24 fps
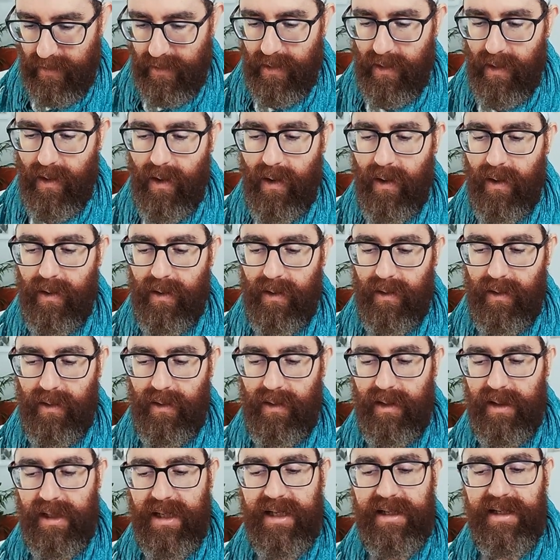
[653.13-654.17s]

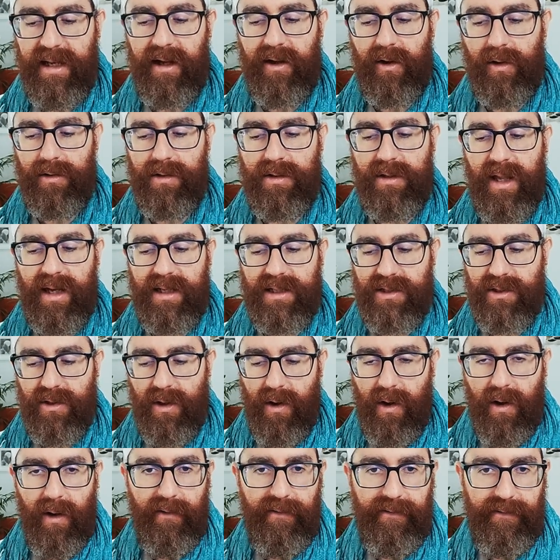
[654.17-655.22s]
Ong, in the context
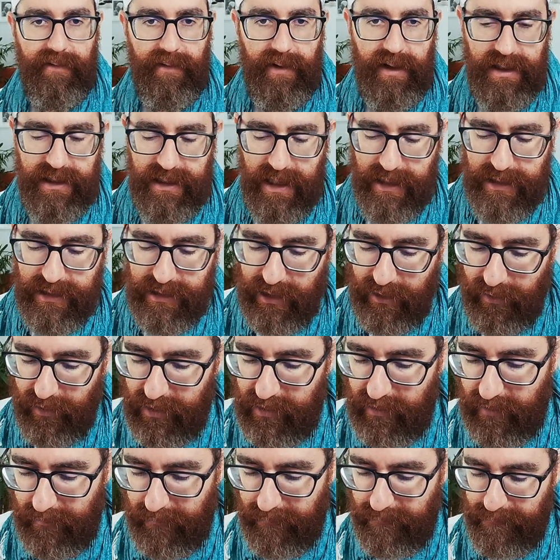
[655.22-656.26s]
of
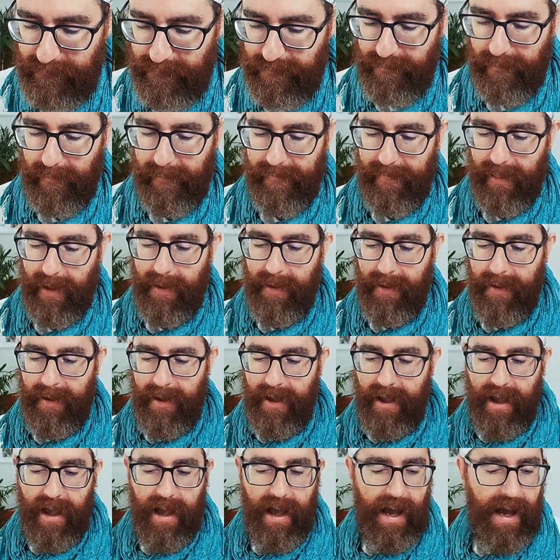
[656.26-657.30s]
Sanskrit.
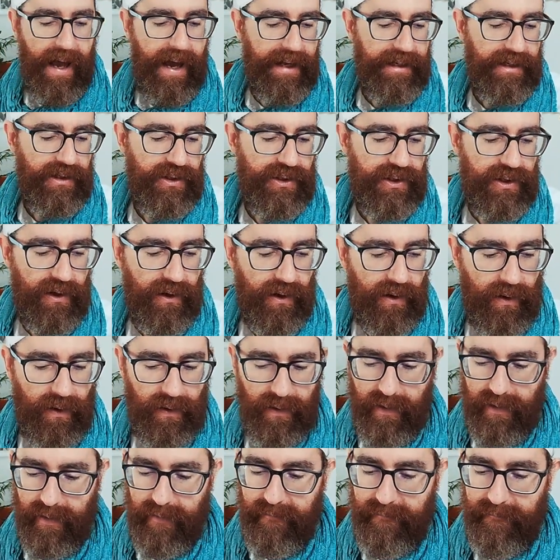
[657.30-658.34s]
And
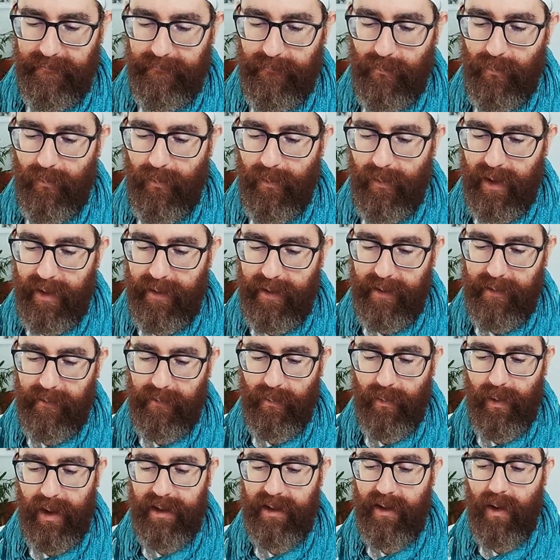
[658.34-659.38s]
so,
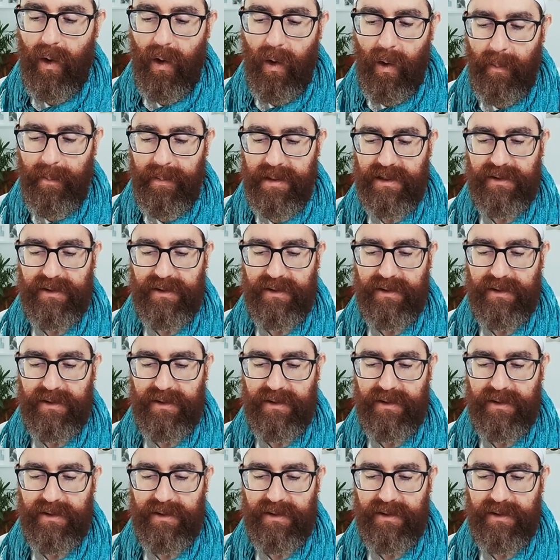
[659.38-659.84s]
when Om is